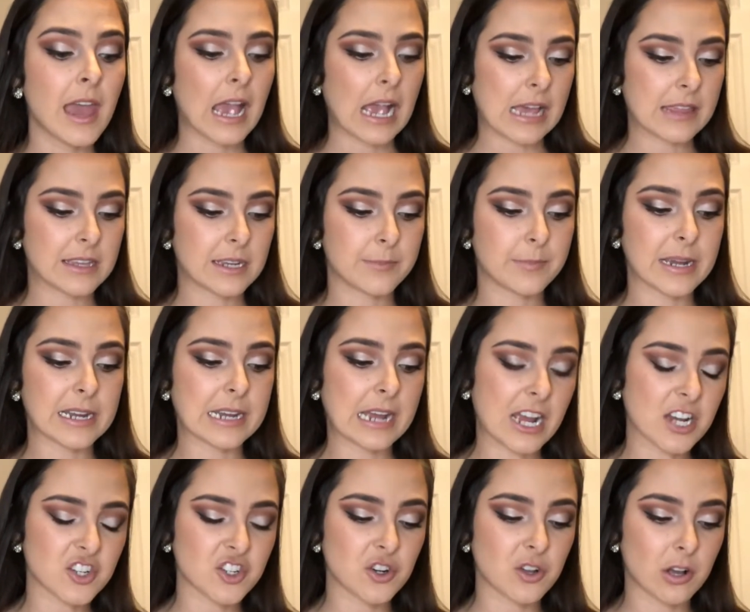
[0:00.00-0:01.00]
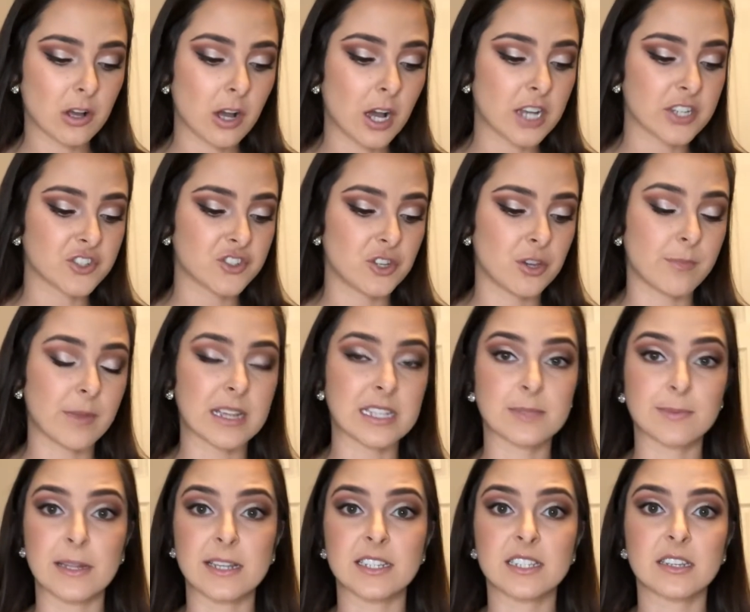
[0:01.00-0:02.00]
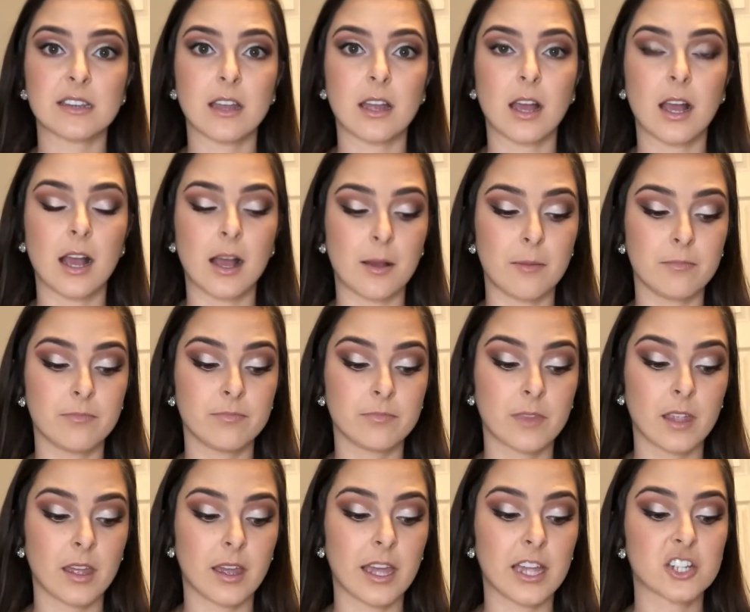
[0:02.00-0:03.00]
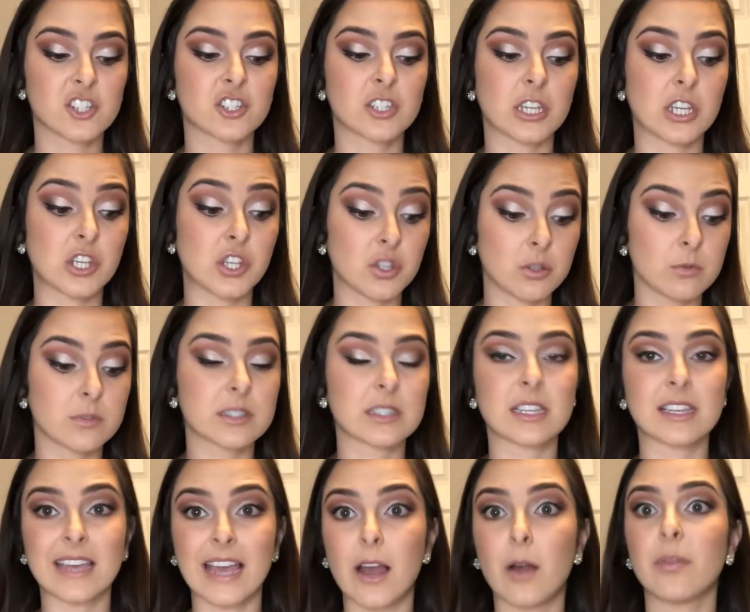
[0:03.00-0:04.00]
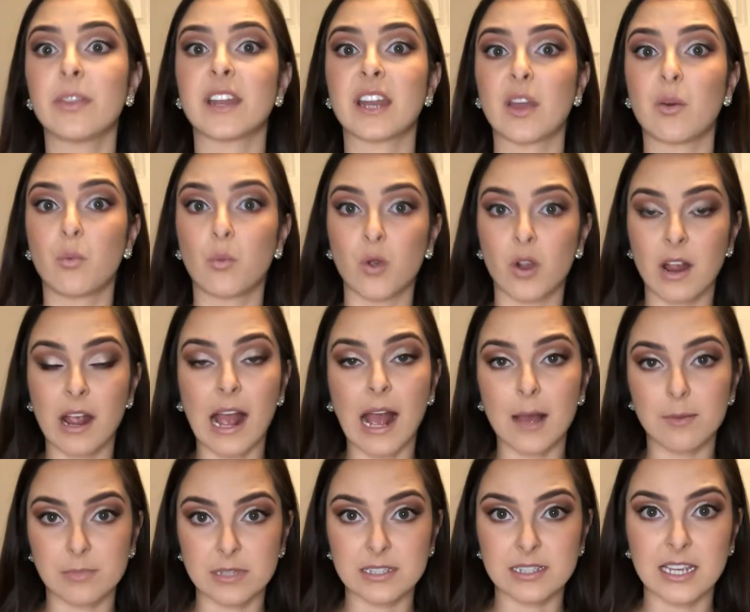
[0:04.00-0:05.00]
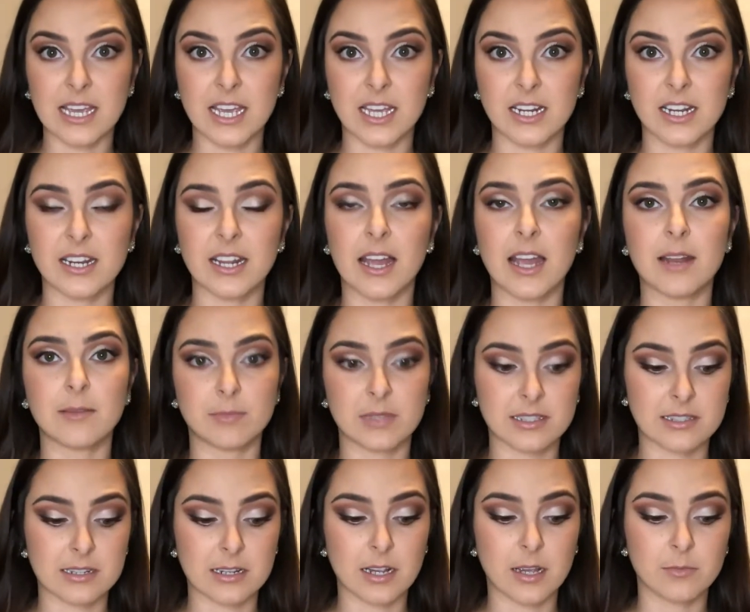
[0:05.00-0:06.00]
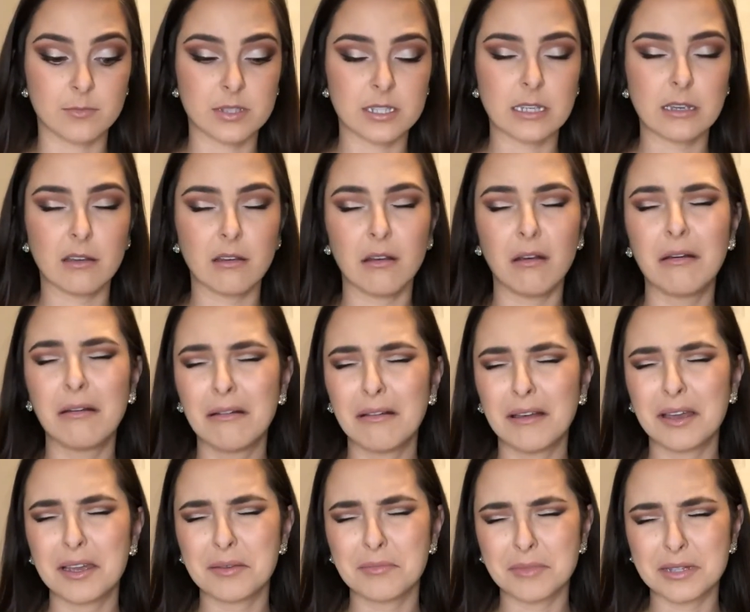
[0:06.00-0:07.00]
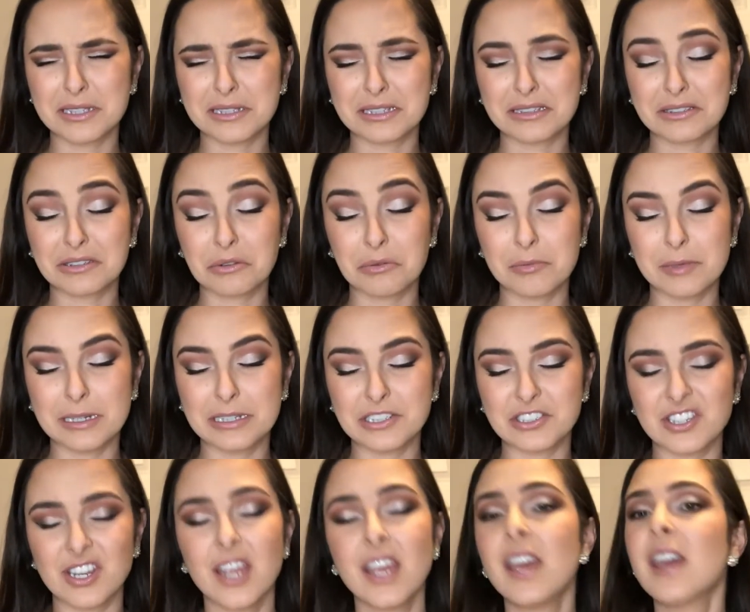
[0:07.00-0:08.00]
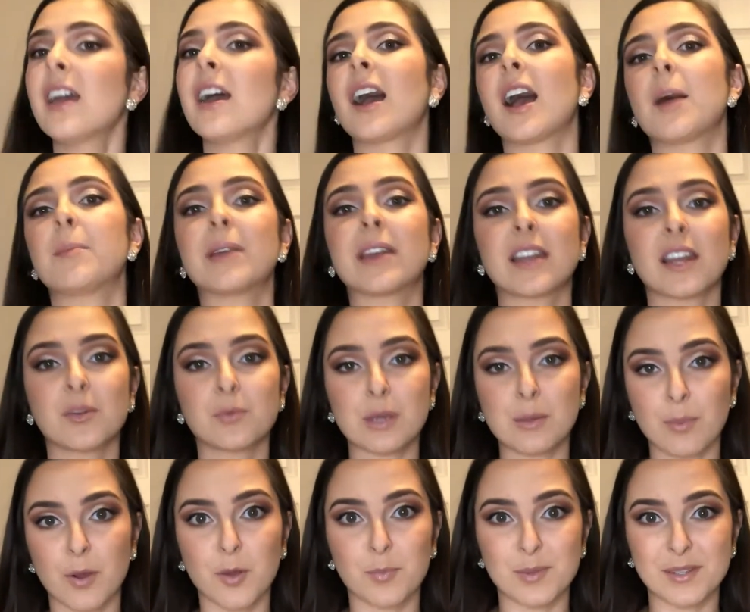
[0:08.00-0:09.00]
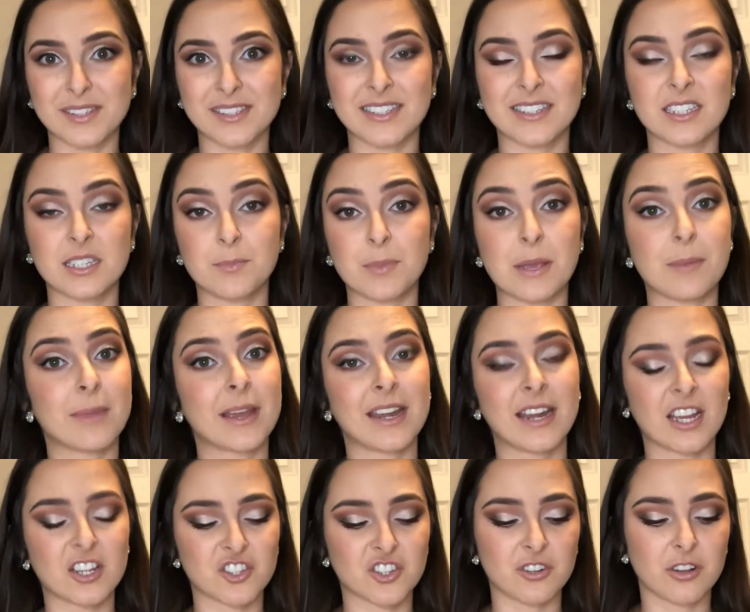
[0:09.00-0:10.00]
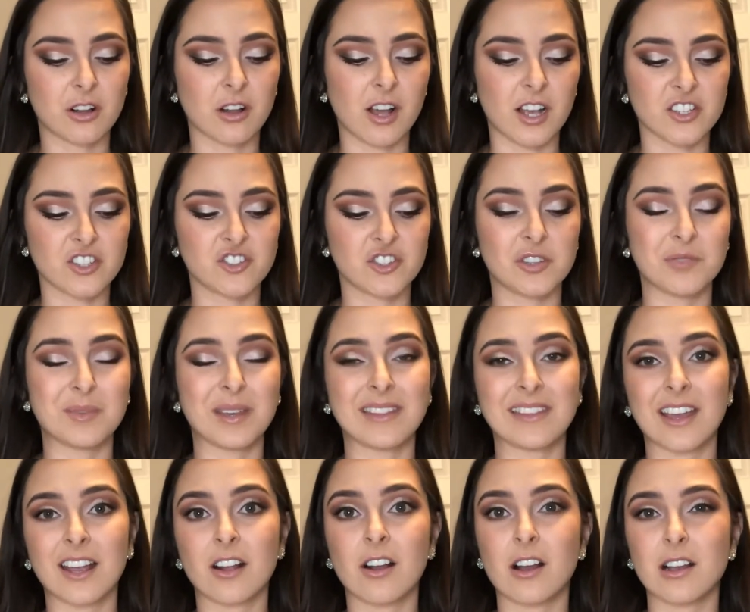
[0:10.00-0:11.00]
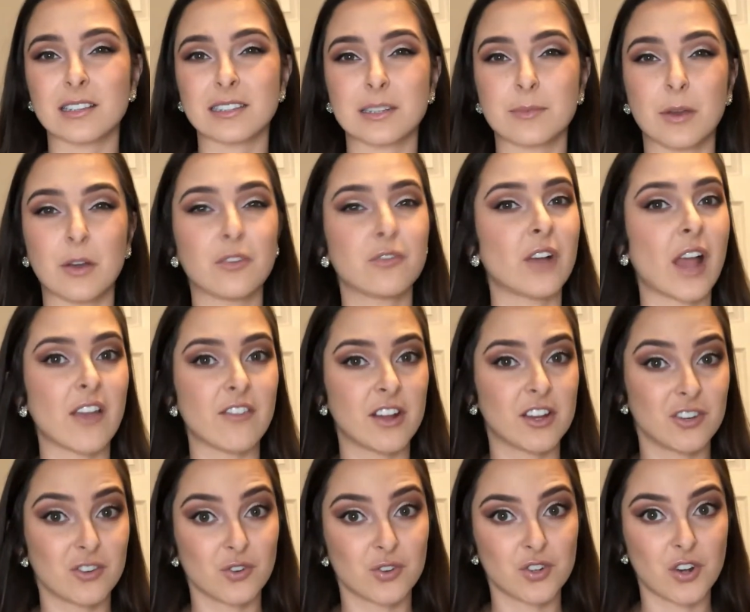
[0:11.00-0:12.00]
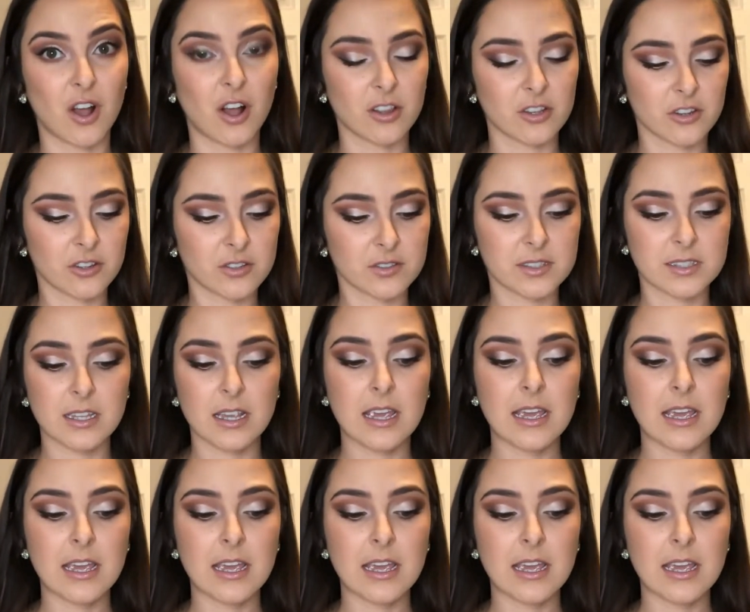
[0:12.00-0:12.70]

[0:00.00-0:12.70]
And then my national costume, I spent, actually used the gown that I wore at Miss Canada and Miss Tecumseh. I miss it so much. And I repurposed it to be my national costume, and that cost about $500.